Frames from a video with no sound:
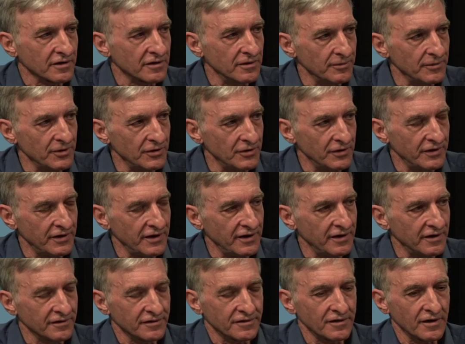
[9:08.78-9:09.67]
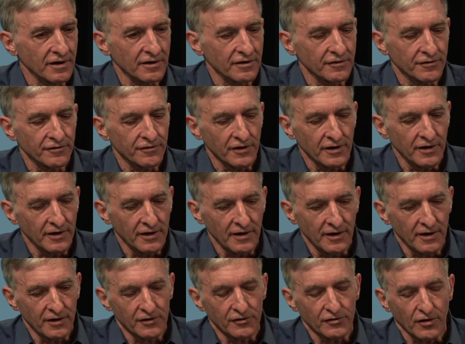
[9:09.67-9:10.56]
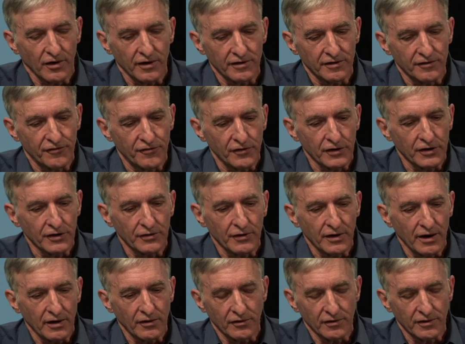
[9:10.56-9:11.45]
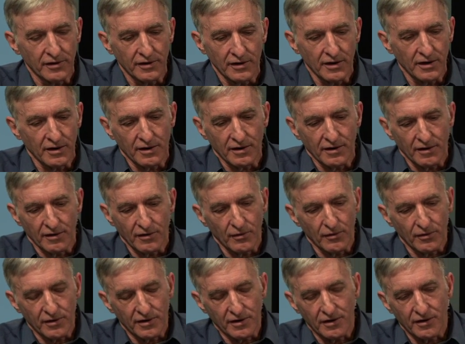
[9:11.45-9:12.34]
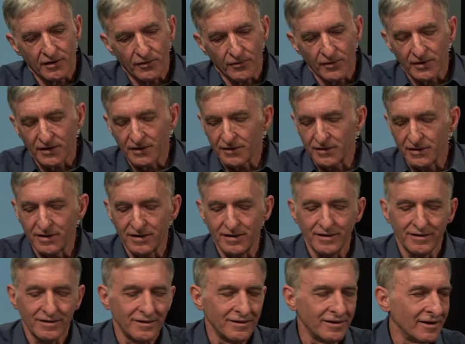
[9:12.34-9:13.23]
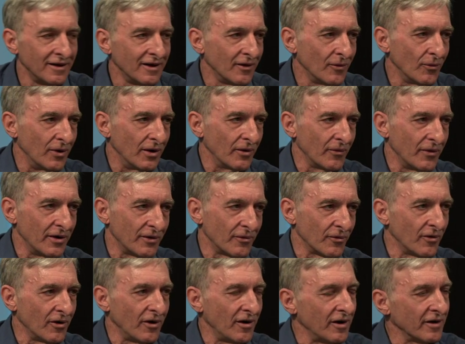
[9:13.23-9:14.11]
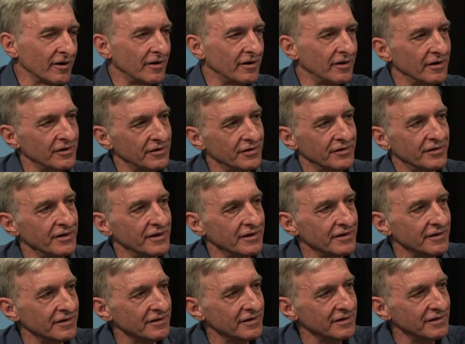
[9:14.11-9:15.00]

community, instead of trying to figure out, you know, what what went wrong or other things.